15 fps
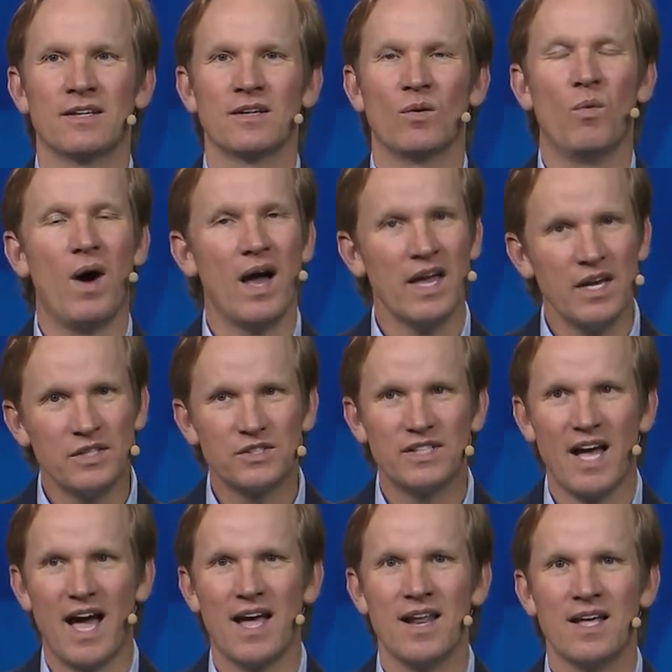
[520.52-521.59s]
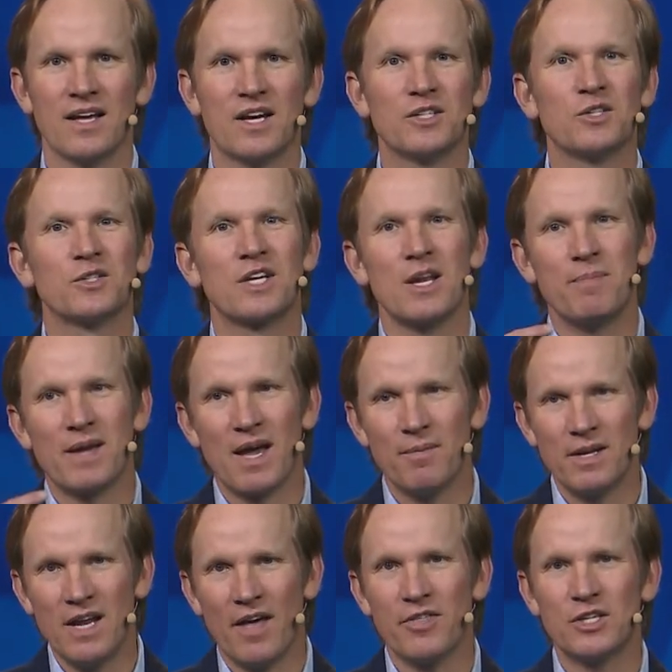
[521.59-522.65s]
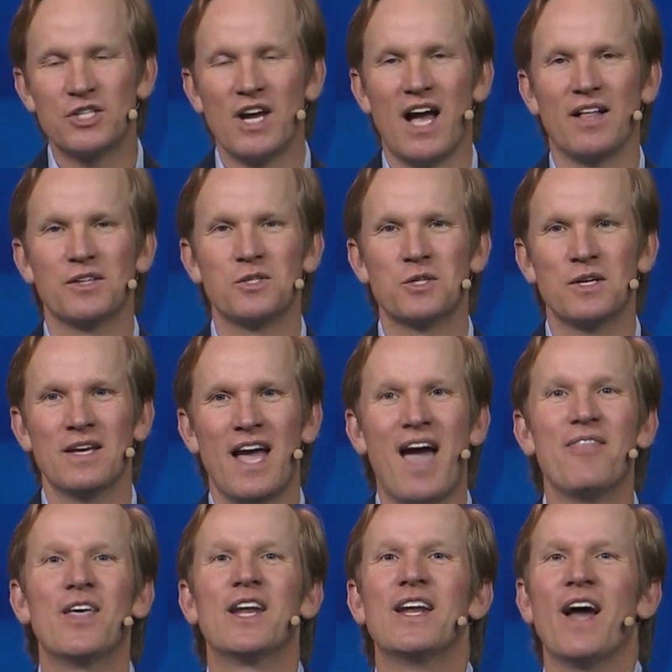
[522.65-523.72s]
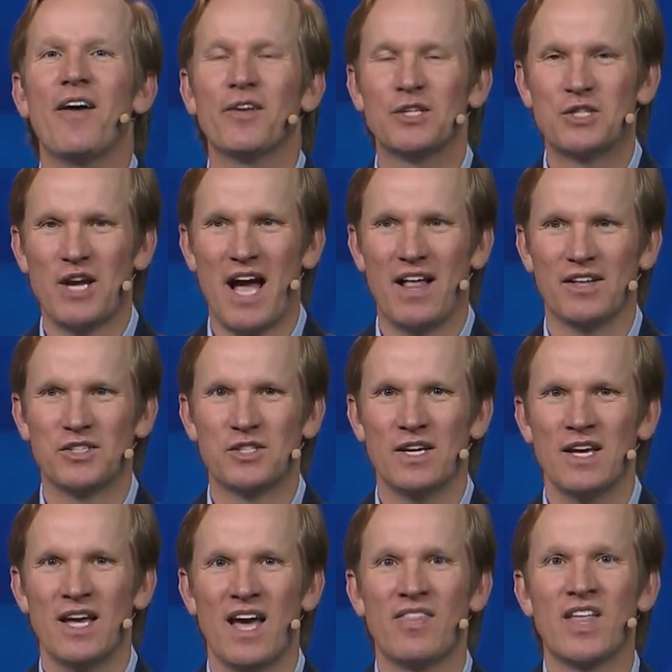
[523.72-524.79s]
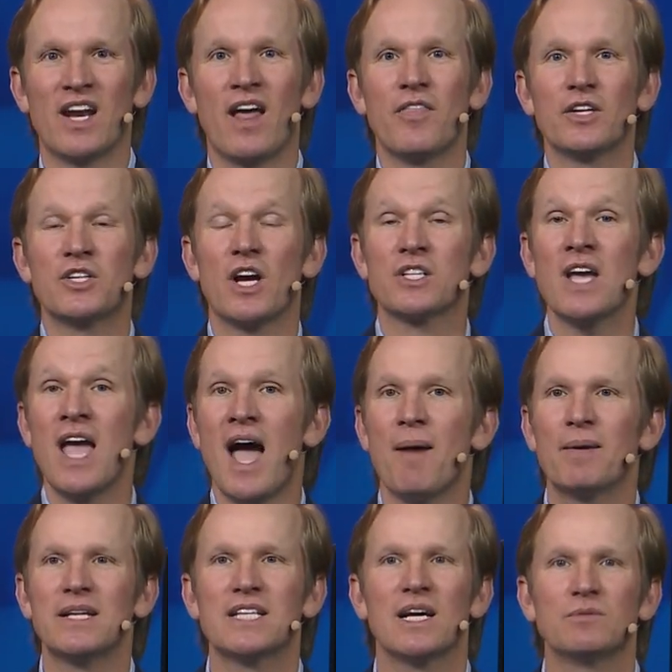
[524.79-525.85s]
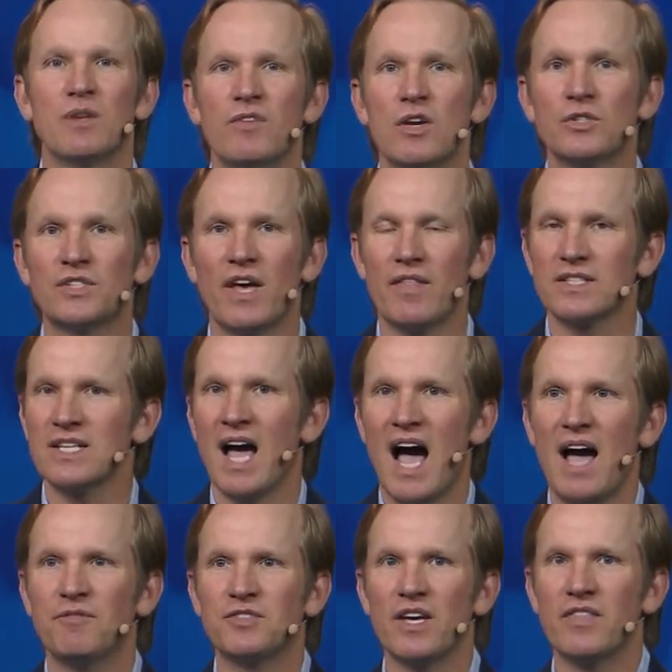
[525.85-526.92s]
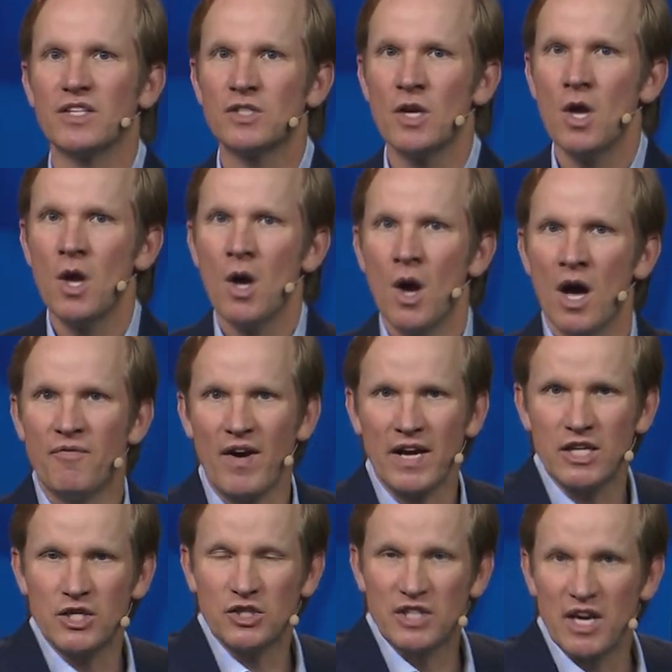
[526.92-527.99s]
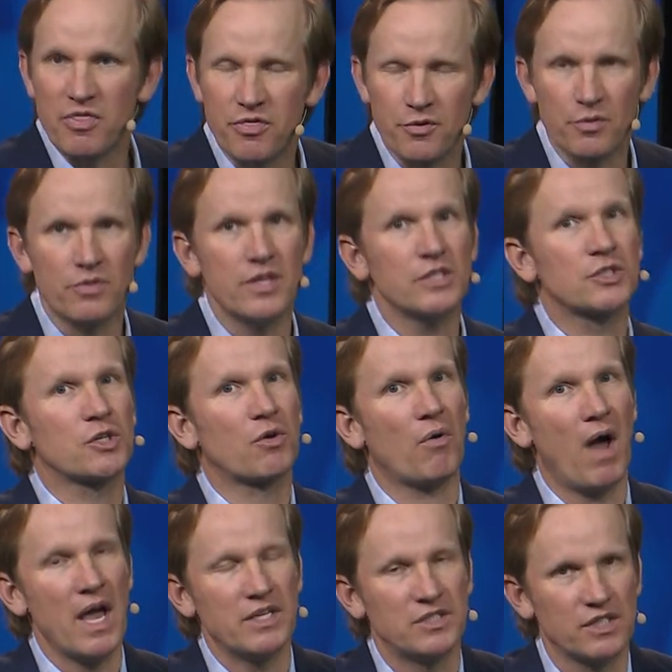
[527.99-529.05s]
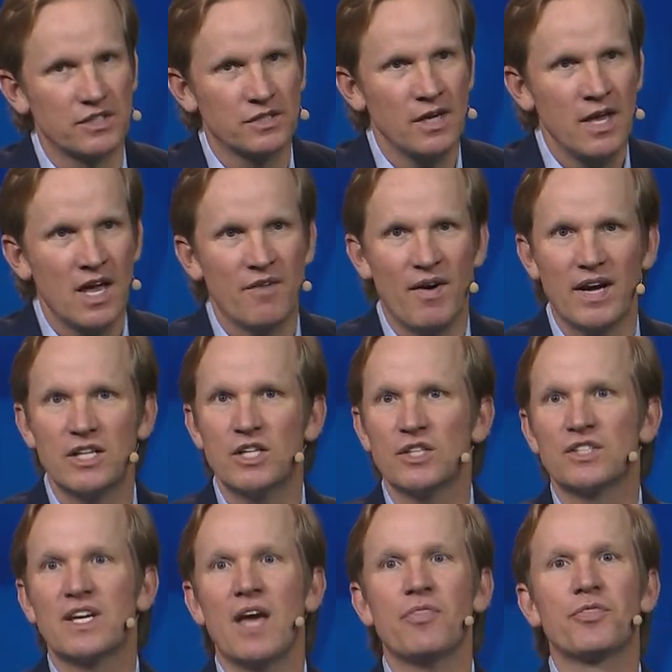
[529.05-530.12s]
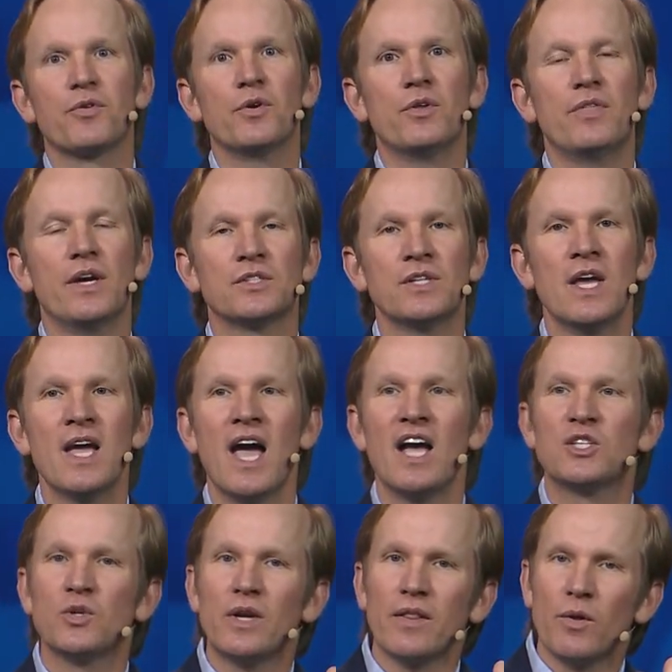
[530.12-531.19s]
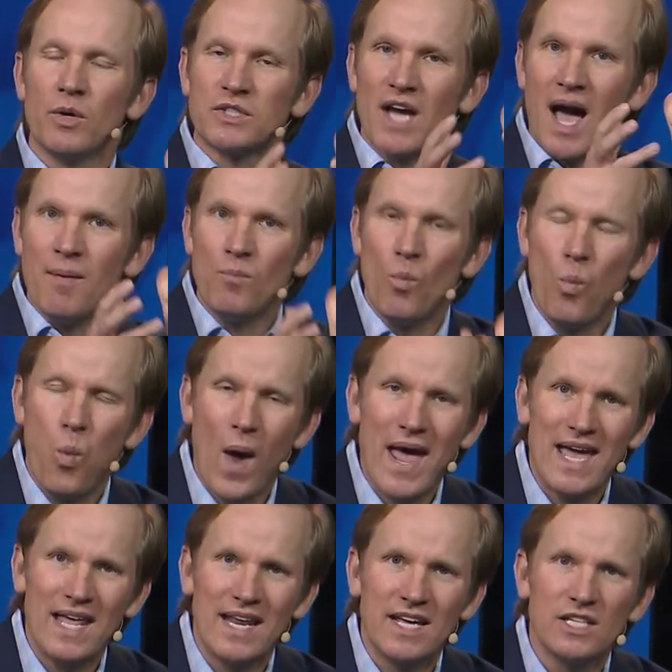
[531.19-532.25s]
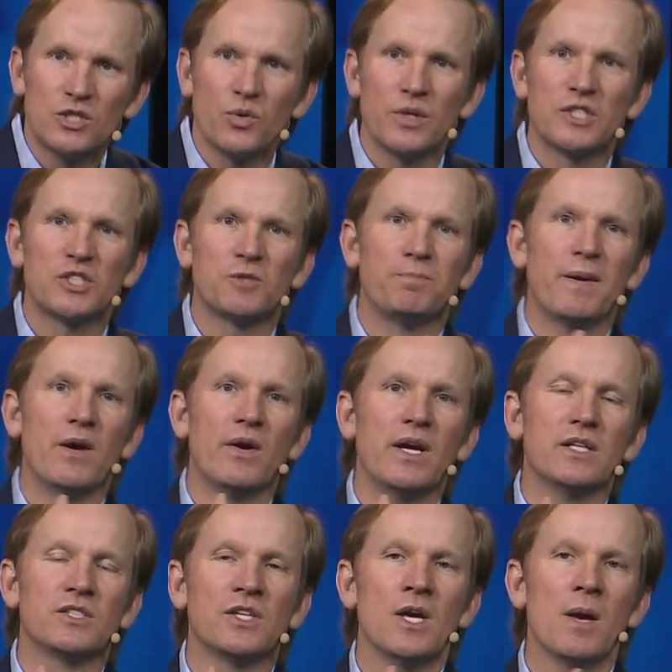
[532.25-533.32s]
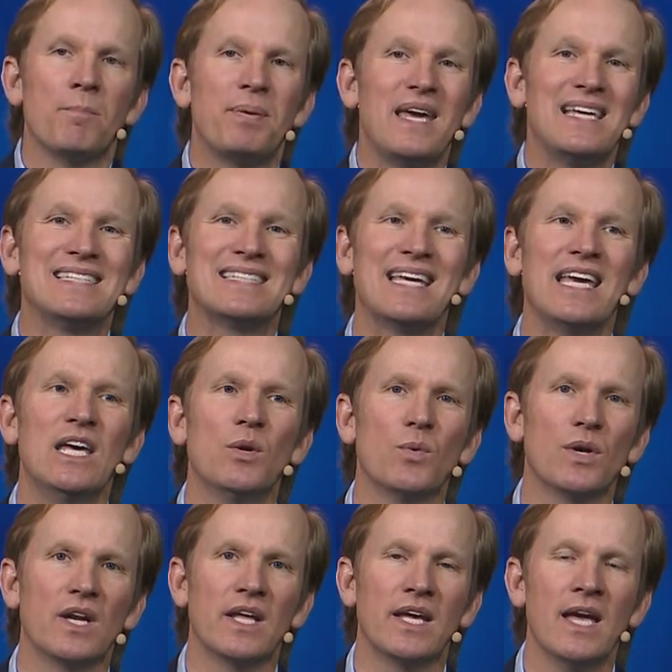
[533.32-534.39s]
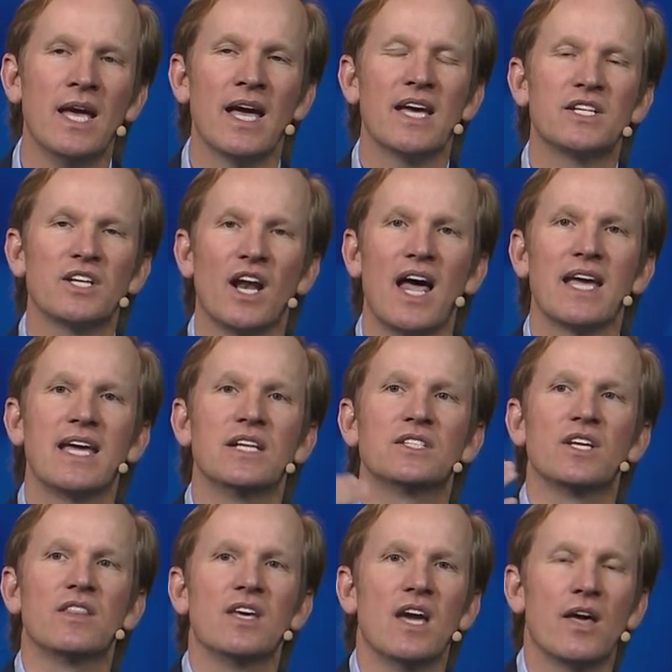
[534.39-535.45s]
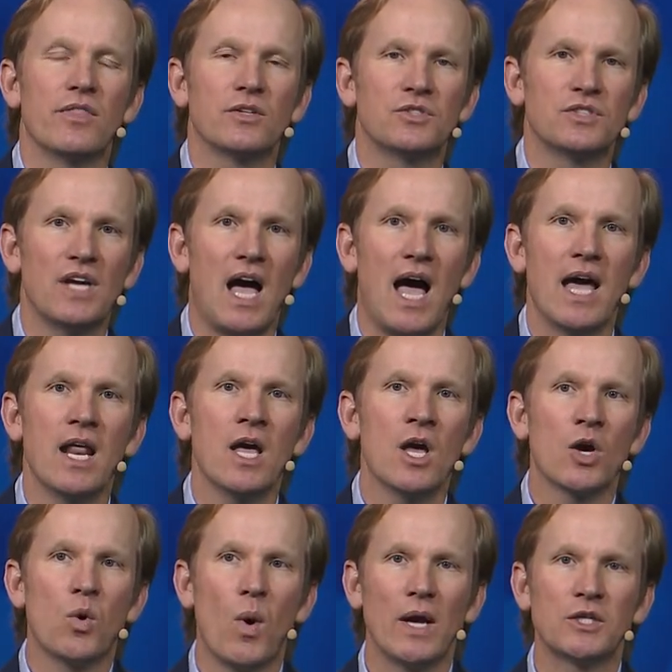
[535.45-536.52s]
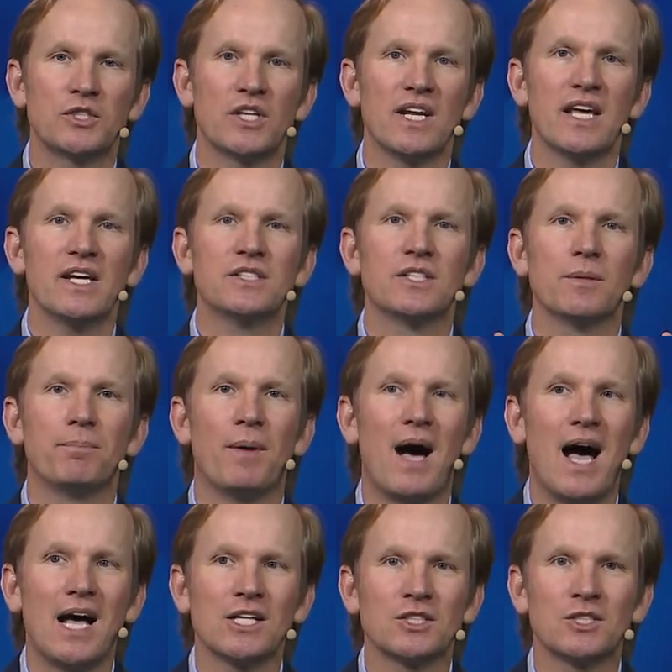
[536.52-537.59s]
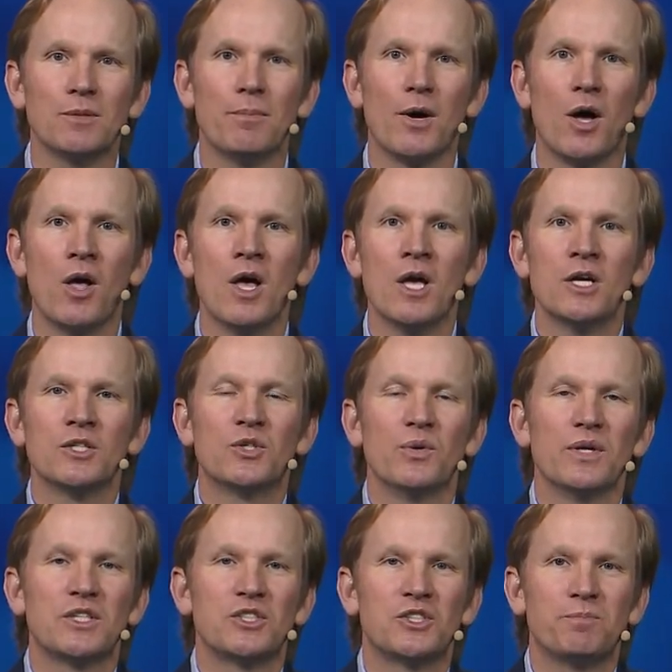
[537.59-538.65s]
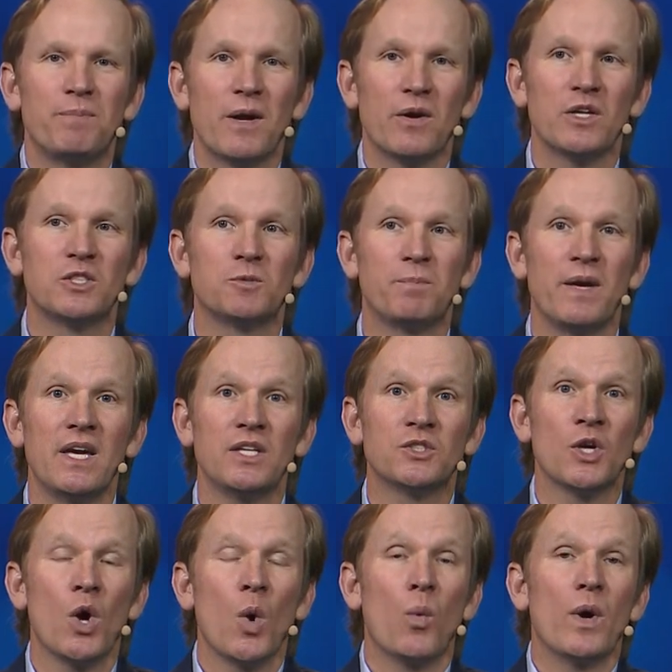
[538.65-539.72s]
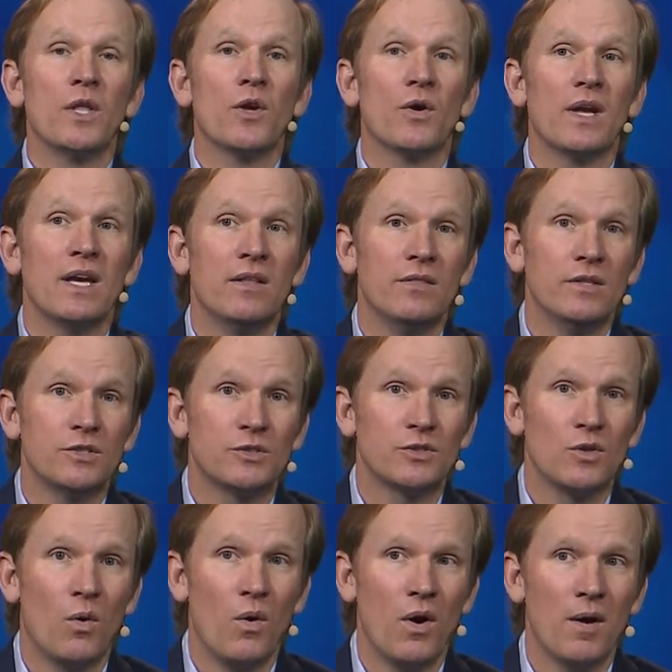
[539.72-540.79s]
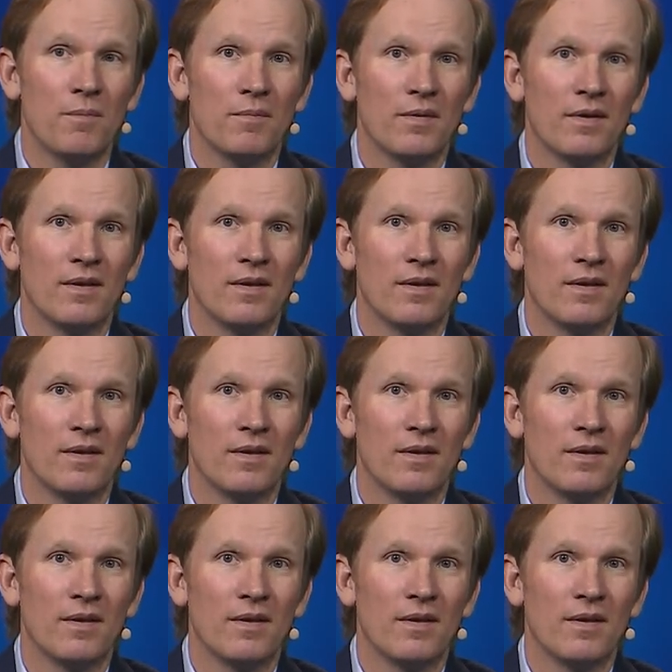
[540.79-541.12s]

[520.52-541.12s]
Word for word: Why is that? because there's going to become another challenge and then another challenge and then another challenge. How many times have you said this? I've said this. If I can just get through this crisis, if I can just get through this. And so, in other words, I'm waiting to experience peace inwardly until I get to the other side. Question Is it possible to experience peace when you're in the storm?